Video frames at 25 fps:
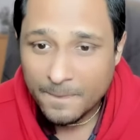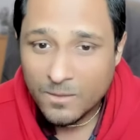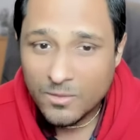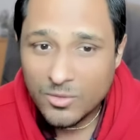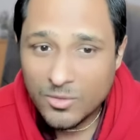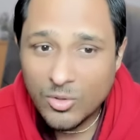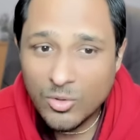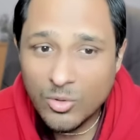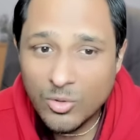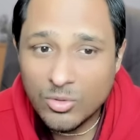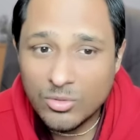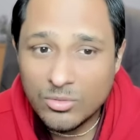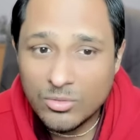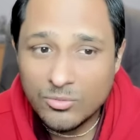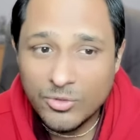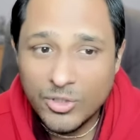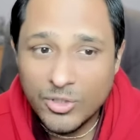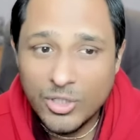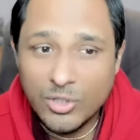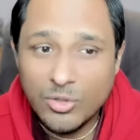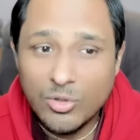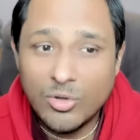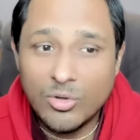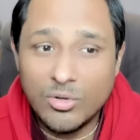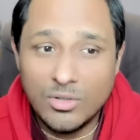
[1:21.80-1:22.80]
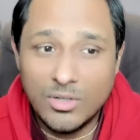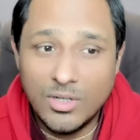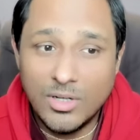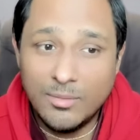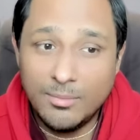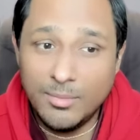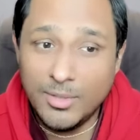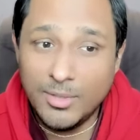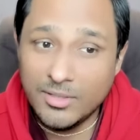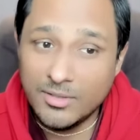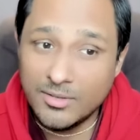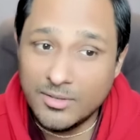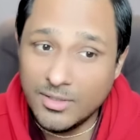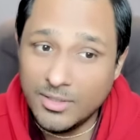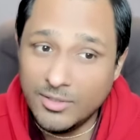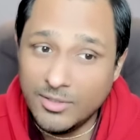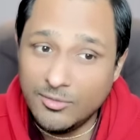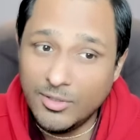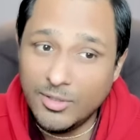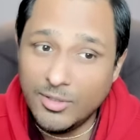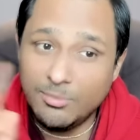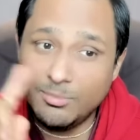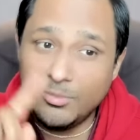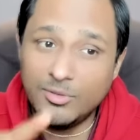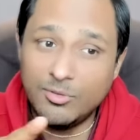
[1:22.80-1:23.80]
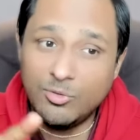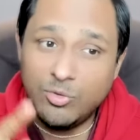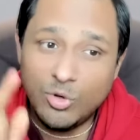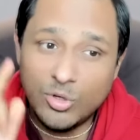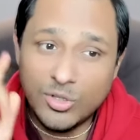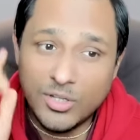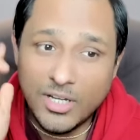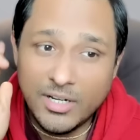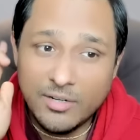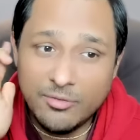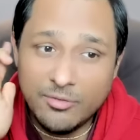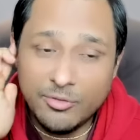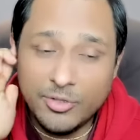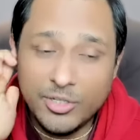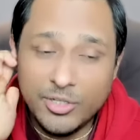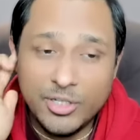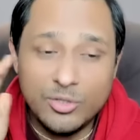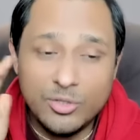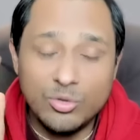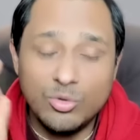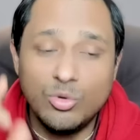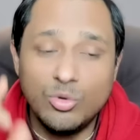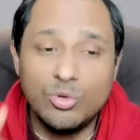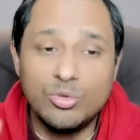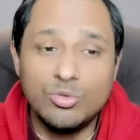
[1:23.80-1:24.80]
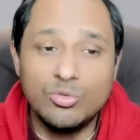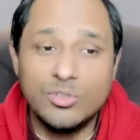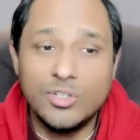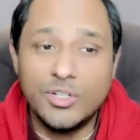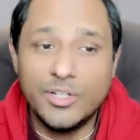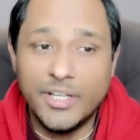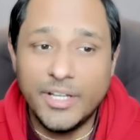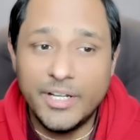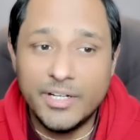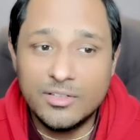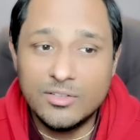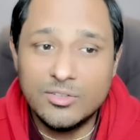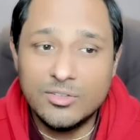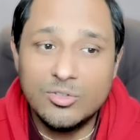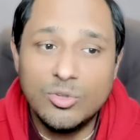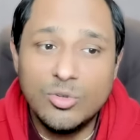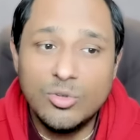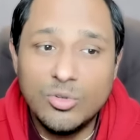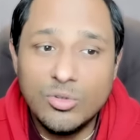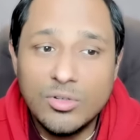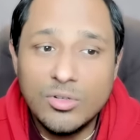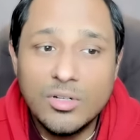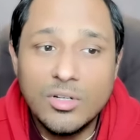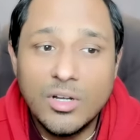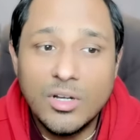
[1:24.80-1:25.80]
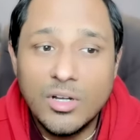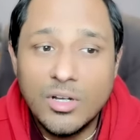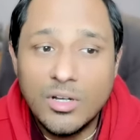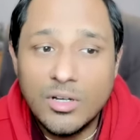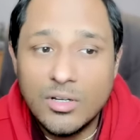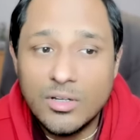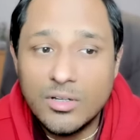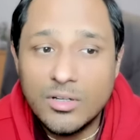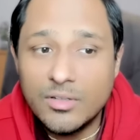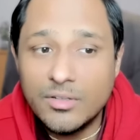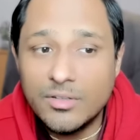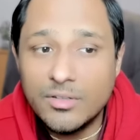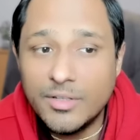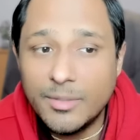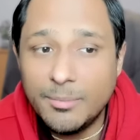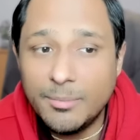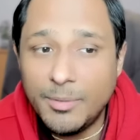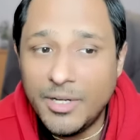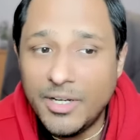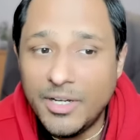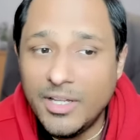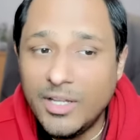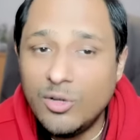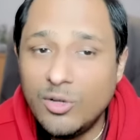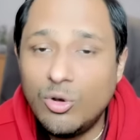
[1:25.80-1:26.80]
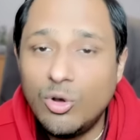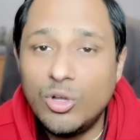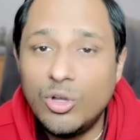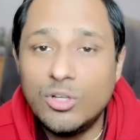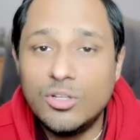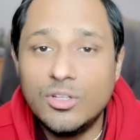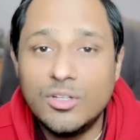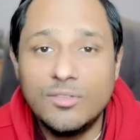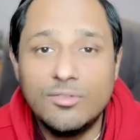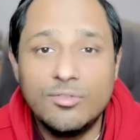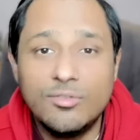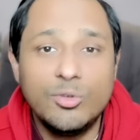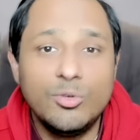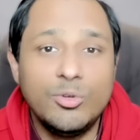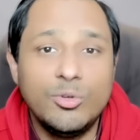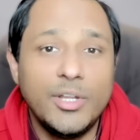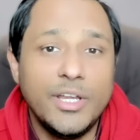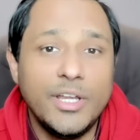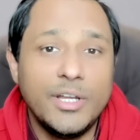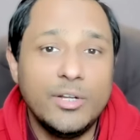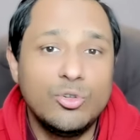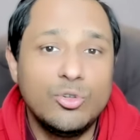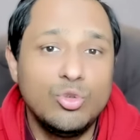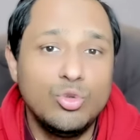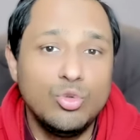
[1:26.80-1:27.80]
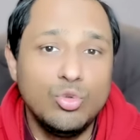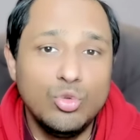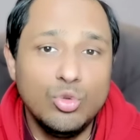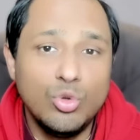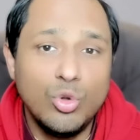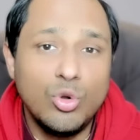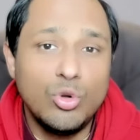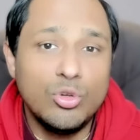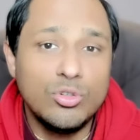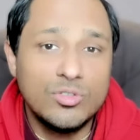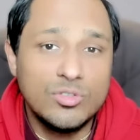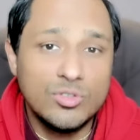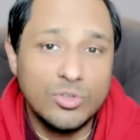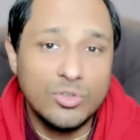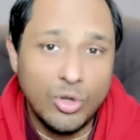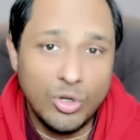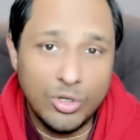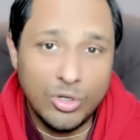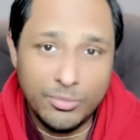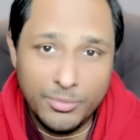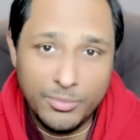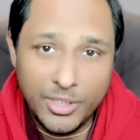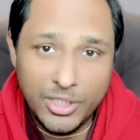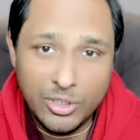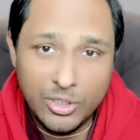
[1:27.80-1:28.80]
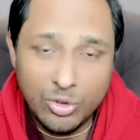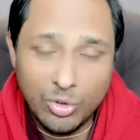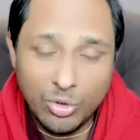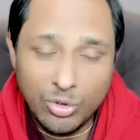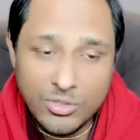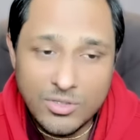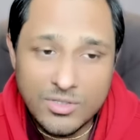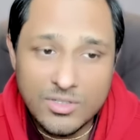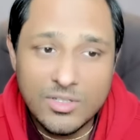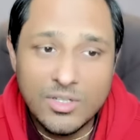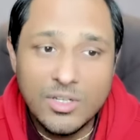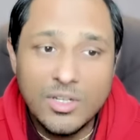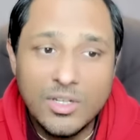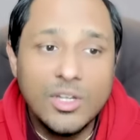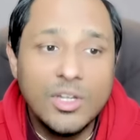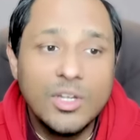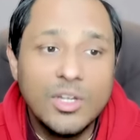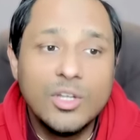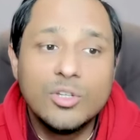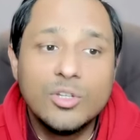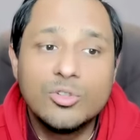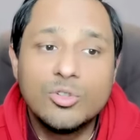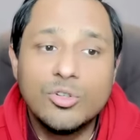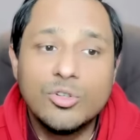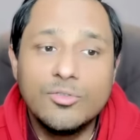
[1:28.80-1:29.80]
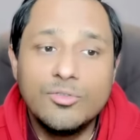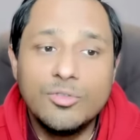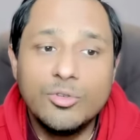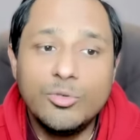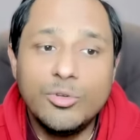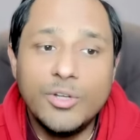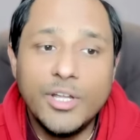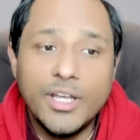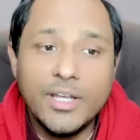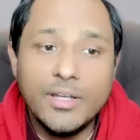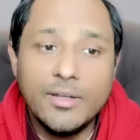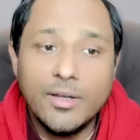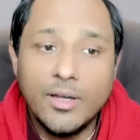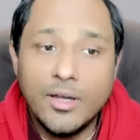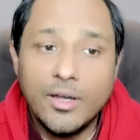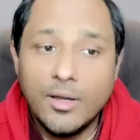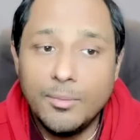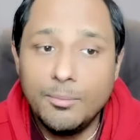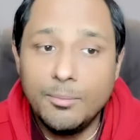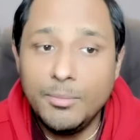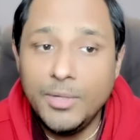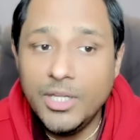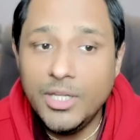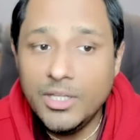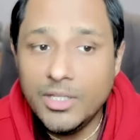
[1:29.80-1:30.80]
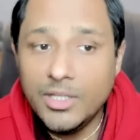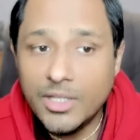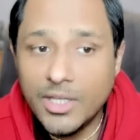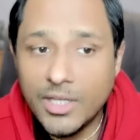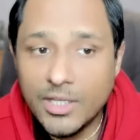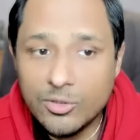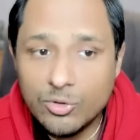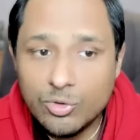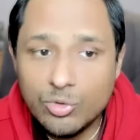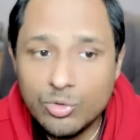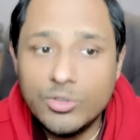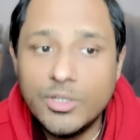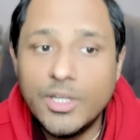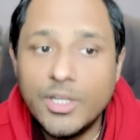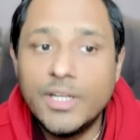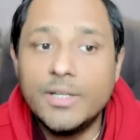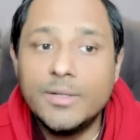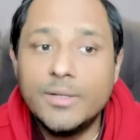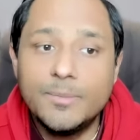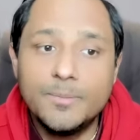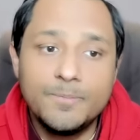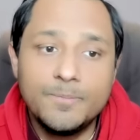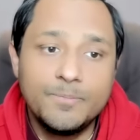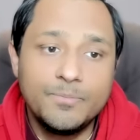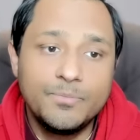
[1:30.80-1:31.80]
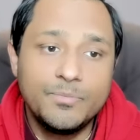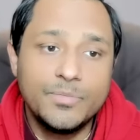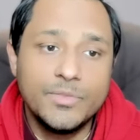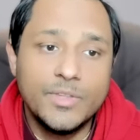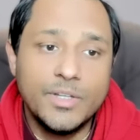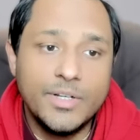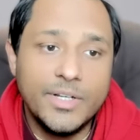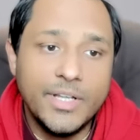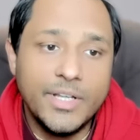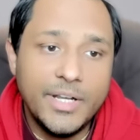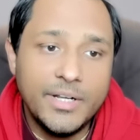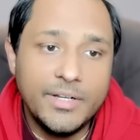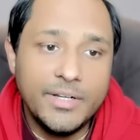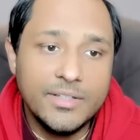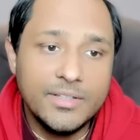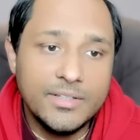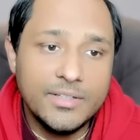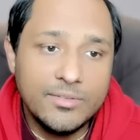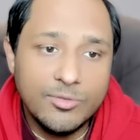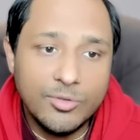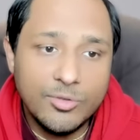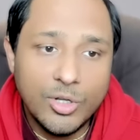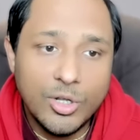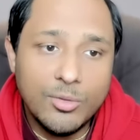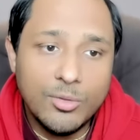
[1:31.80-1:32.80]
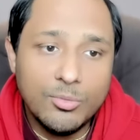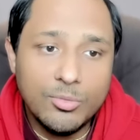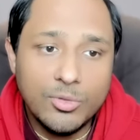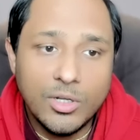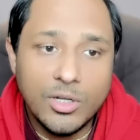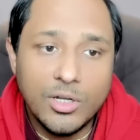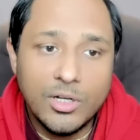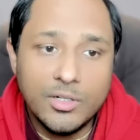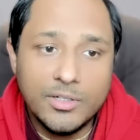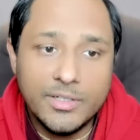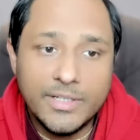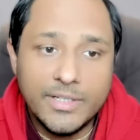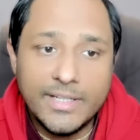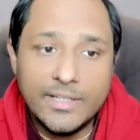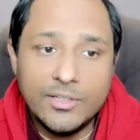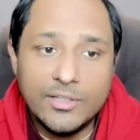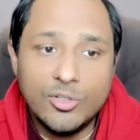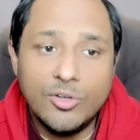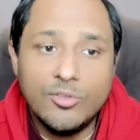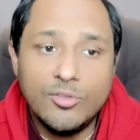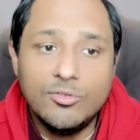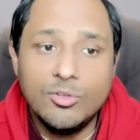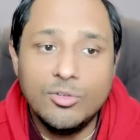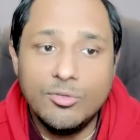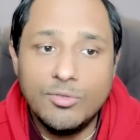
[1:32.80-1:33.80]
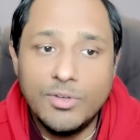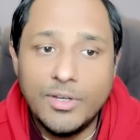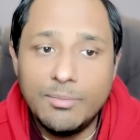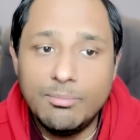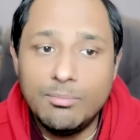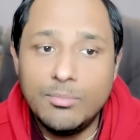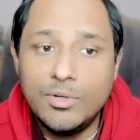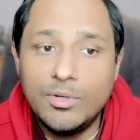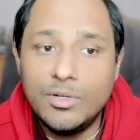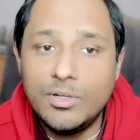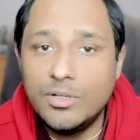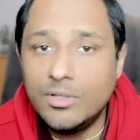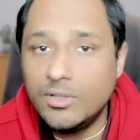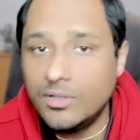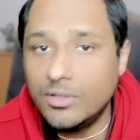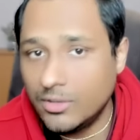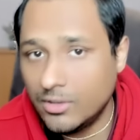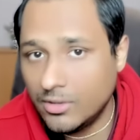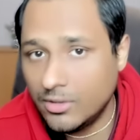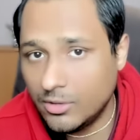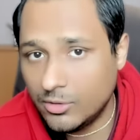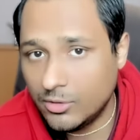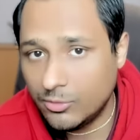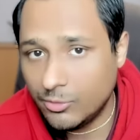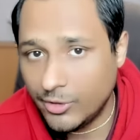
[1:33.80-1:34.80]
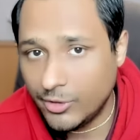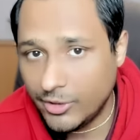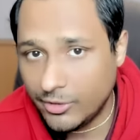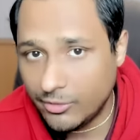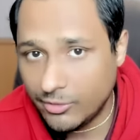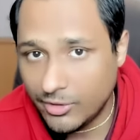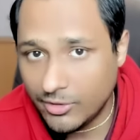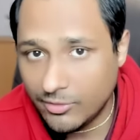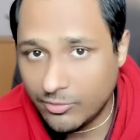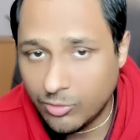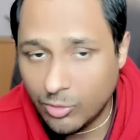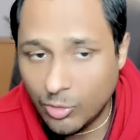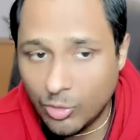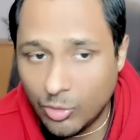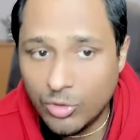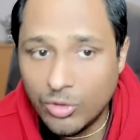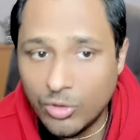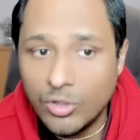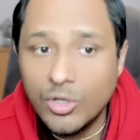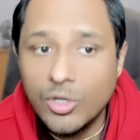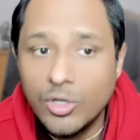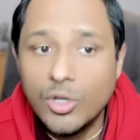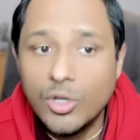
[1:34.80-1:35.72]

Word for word: so we know, uh, but even before that, we need to go to the date. So uh, depending on if you take true nodes or mean nodes. So if you take uh, mean Ketu, then the date is from 10th uh, of November uh, 2024